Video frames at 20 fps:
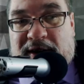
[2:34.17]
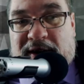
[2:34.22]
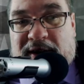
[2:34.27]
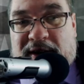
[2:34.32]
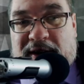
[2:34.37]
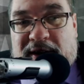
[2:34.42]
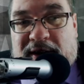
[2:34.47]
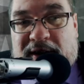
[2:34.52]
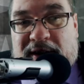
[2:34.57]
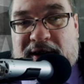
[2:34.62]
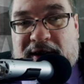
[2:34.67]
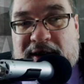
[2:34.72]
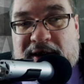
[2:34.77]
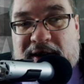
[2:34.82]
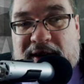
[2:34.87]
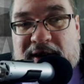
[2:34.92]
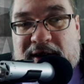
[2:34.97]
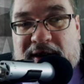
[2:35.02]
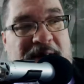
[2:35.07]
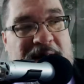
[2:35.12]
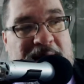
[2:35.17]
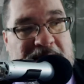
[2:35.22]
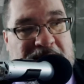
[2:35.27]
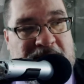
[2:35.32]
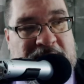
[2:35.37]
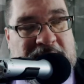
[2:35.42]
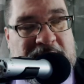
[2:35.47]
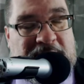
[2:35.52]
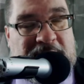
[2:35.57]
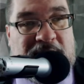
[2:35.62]
that leapt out at
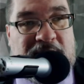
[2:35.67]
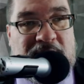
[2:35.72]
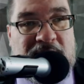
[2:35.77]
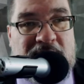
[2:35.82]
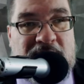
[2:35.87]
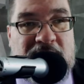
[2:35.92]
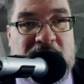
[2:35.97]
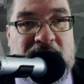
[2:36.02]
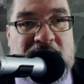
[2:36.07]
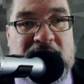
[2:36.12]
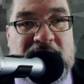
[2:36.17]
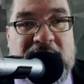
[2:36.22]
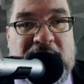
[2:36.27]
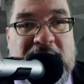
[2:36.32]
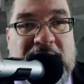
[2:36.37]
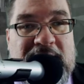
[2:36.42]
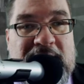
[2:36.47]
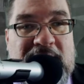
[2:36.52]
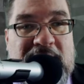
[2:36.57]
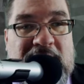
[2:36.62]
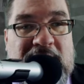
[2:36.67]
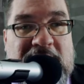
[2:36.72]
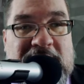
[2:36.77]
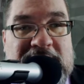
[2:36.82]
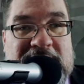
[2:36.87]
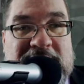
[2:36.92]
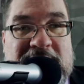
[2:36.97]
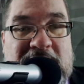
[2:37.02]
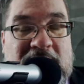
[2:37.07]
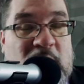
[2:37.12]
me, that I
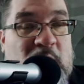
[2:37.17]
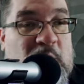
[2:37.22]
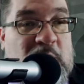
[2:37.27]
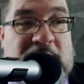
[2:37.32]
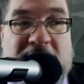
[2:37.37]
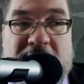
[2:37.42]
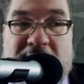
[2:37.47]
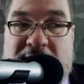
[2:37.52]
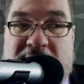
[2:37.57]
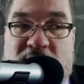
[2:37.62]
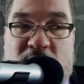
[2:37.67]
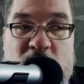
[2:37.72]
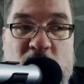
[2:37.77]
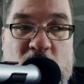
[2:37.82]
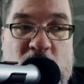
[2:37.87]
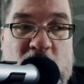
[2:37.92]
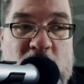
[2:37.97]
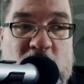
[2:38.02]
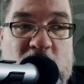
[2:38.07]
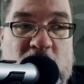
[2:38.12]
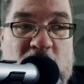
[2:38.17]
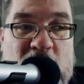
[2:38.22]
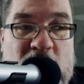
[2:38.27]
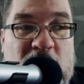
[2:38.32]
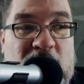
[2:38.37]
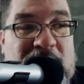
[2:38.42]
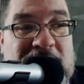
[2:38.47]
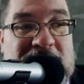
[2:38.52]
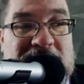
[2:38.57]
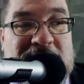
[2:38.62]
said, okay, no,
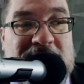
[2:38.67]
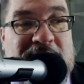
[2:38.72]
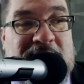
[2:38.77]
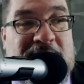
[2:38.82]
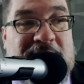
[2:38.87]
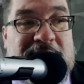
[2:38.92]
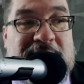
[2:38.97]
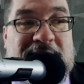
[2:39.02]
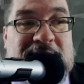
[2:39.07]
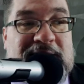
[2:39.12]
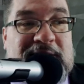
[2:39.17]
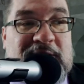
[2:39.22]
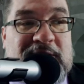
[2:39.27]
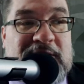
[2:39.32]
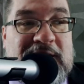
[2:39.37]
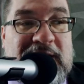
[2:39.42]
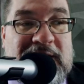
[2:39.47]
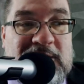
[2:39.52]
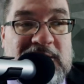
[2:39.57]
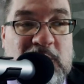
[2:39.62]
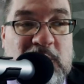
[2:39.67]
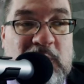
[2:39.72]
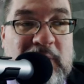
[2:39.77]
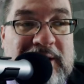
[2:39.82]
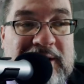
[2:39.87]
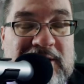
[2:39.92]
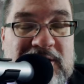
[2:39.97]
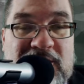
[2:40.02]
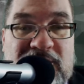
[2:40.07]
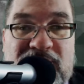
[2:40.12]
that's way
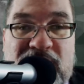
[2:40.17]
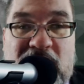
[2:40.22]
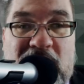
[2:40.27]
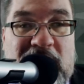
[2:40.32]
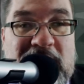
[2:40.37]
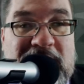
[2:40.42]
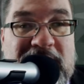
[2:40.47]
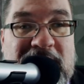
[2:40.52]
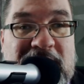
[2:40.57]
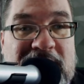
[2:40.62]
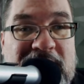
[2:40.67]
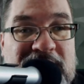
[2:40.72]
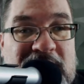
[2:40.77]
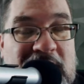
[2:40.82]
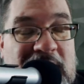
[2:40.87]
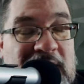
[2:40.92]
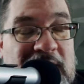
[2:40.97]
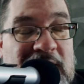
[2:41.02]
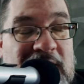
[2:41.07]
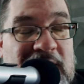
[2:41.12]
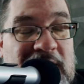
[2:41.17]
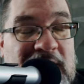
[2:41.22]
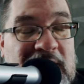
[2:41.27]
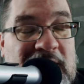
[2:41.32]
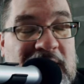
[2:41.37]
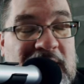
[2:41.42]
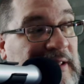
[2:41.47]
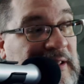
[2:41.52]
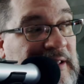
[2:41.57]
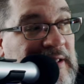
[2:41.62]
too far. I've got to
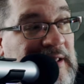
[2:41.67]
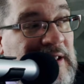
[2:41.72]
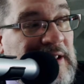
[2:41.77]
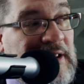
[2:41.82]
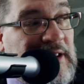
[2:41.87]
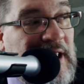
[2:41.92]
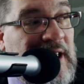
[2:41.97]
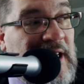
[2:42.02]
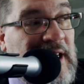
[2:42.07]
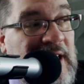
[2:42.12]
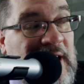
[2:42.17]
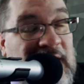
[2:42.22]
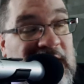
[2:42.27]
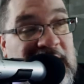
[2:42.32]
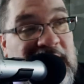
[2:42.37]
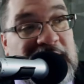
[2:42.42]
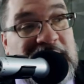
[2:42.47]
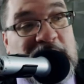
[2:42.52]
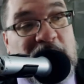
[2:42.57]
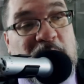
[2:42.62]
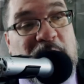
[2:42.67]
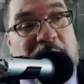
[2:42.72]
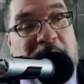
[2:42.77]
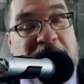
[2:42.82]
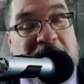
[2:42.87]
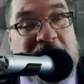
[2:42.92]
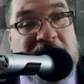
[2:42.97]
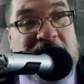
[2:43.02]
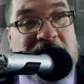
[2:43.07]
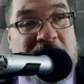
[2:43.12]
respond to this, and that's the word
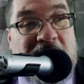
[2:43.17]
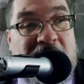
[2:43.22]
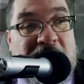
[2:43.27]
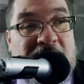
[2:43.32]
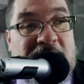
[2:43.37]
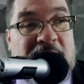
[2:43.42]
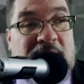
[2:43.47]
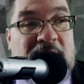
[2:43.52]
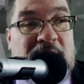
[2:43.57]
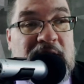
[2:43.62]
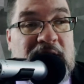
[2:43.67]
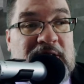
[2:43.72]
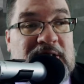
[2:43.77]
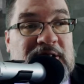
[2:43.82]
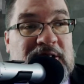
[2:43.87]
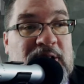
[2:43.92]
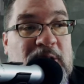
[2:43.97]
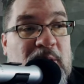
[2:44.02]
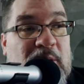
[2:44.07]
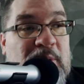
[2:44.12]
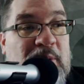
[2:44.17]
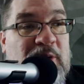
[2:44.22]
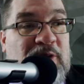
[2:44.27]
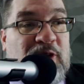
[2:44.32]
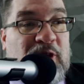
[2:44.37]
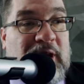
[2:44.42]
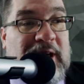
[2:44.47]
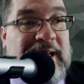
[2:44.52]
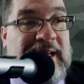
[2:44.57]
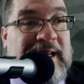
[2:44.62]
patriotic. So
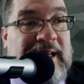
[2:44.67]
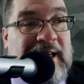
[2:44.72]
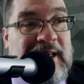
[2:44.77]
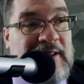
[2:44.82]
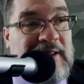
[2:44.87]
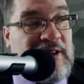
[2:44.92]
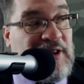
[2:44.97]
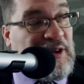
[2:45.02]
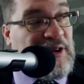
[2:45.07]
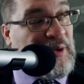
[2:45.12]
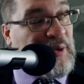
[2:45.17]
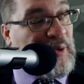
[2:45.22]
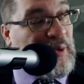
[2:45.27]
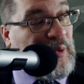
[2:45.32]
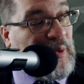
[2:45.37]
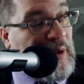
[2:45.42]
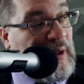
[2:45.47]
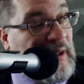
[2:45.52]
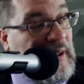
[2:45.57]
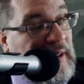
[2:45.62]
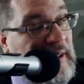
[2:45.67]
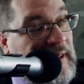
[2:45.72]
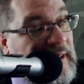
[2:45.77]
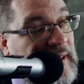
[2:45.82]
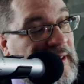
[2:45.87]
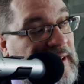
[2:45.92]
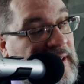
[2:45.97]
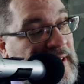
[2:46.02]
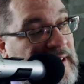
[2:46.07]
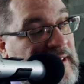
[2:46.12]
before I get to
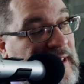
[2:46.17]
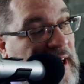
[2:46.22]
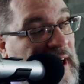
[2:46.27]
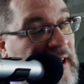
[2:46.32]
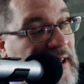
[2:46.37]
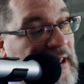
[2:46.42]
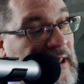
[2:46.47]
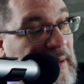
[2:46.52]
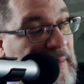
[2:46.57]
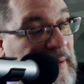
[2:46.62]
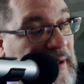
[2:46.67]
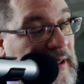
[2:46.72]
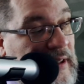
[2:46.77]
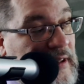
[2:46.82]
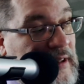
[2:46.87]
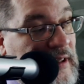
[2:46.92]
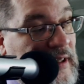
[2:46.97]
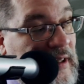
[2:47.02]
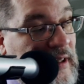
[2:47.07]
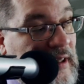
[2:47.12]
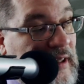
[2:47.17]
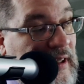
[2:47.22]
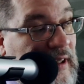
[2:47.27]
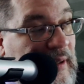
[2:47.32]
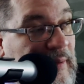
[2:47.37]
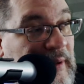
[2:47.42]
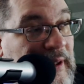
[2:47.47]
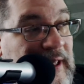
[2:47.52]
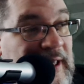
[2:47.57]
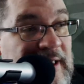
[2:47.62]
the document, I
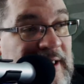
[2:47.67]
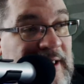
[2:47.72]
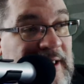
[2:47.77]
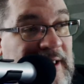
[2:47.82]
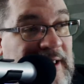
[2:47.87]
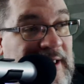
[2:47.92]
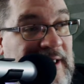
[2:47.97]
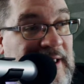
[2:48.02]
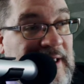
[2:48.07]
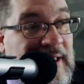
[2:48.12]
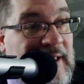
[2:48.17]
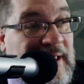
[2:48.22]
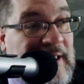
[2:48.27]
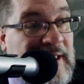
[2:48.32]
want to get to this.